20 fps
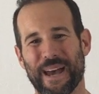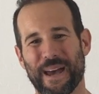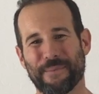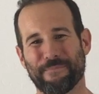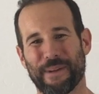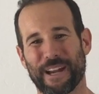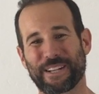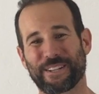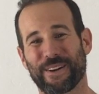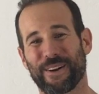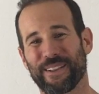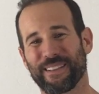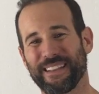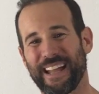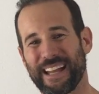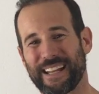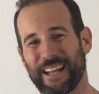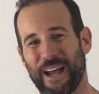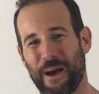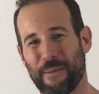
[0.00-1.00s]
Make sure to
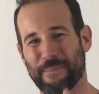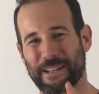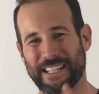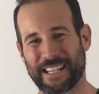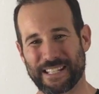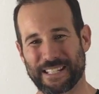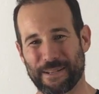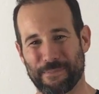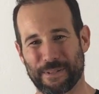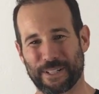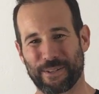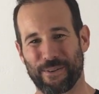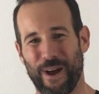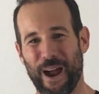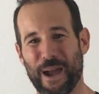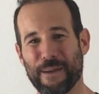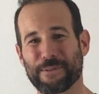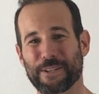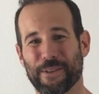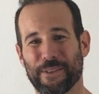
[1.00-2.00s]
like, comment, and
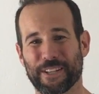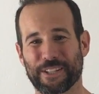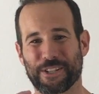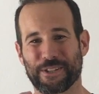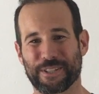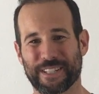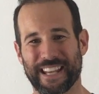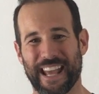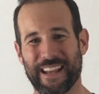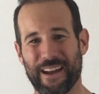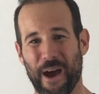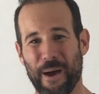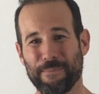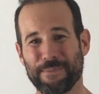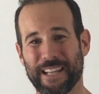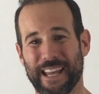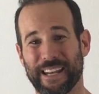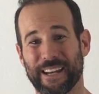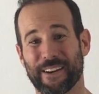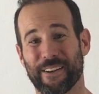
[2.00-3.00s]
subscribe so that you stay
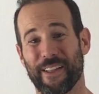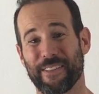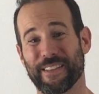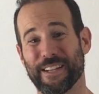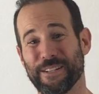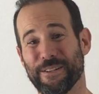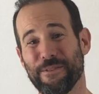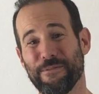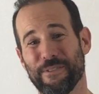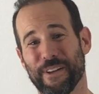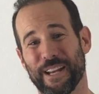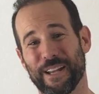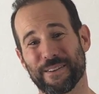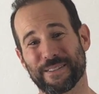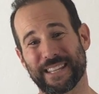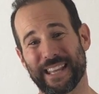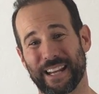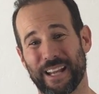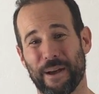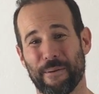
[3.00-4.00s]
updated on the new videos
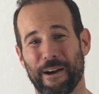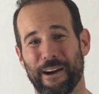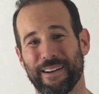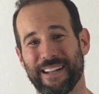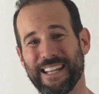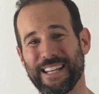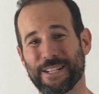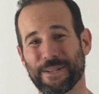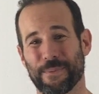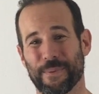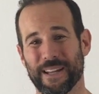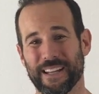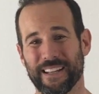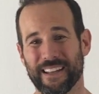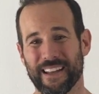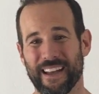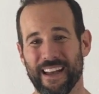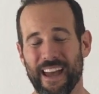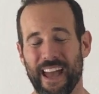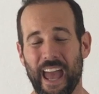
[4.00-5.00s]
that come out each week.
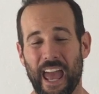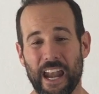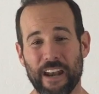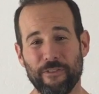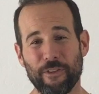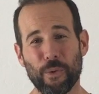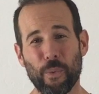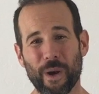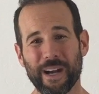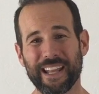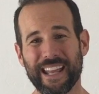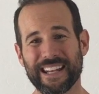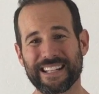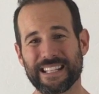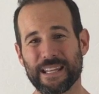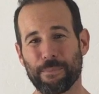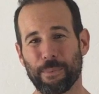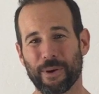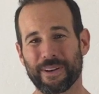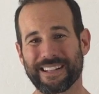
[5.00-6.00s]
And if you want to get
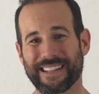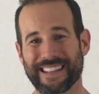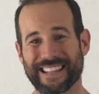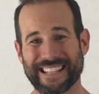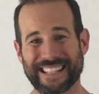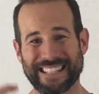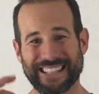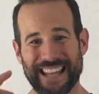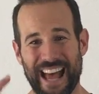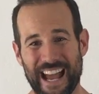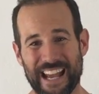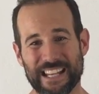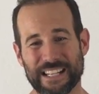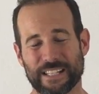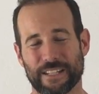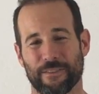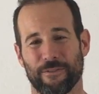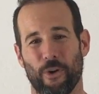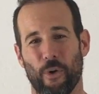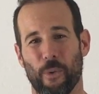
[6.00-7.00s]
deeper into the science
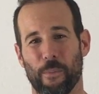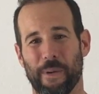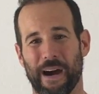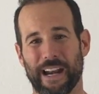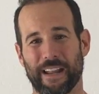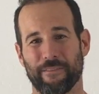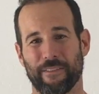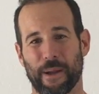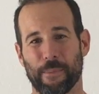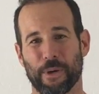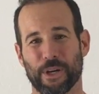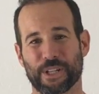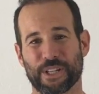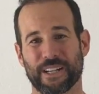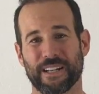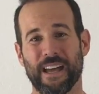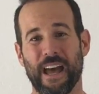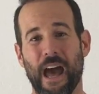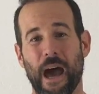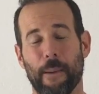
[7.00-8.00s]
of whole body vibration,
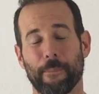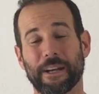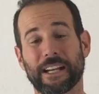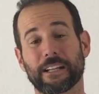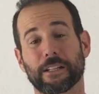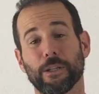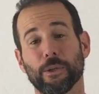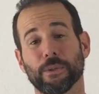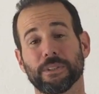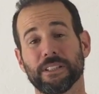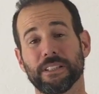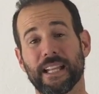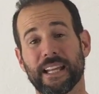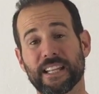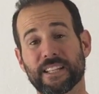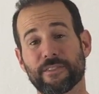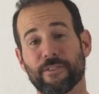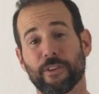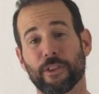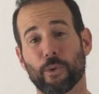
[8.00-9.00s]
I'm going to include
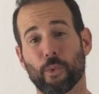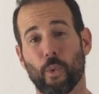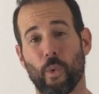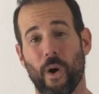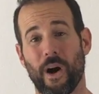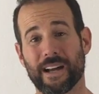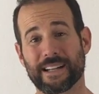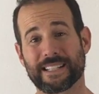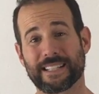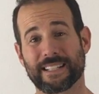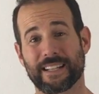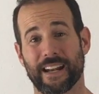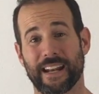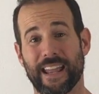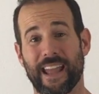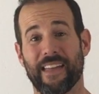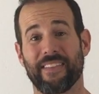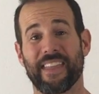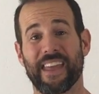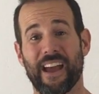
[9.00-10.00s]
links for the Wuhan study
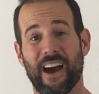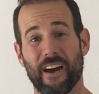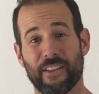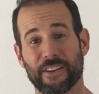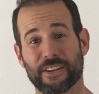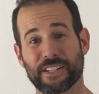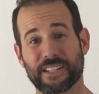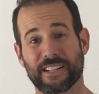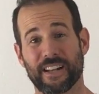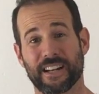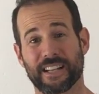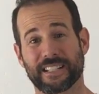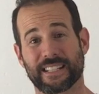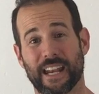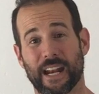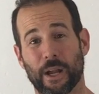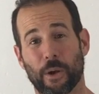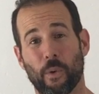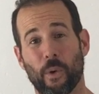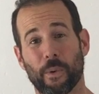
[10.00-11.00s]
and the other studies that
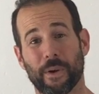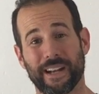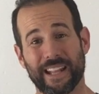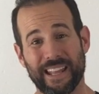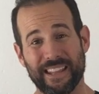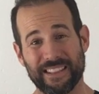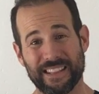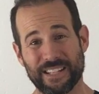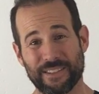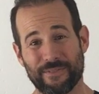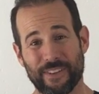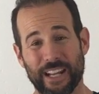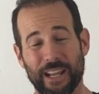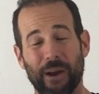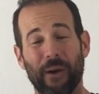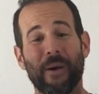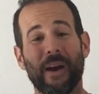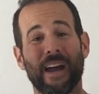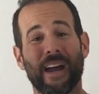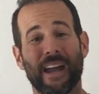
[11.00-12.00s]
I quoted in this
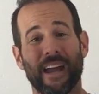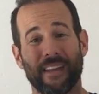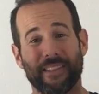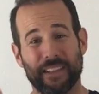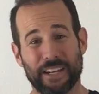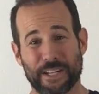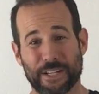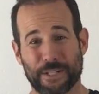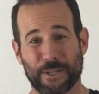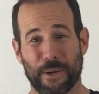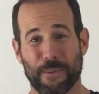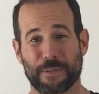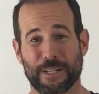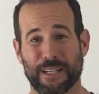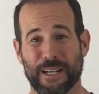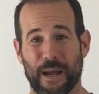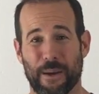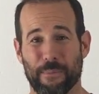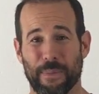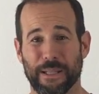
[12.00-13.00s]
video in the description
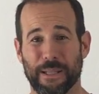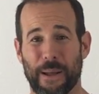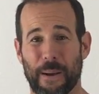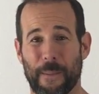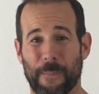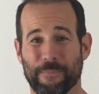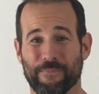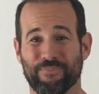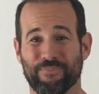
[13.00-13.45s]
down below.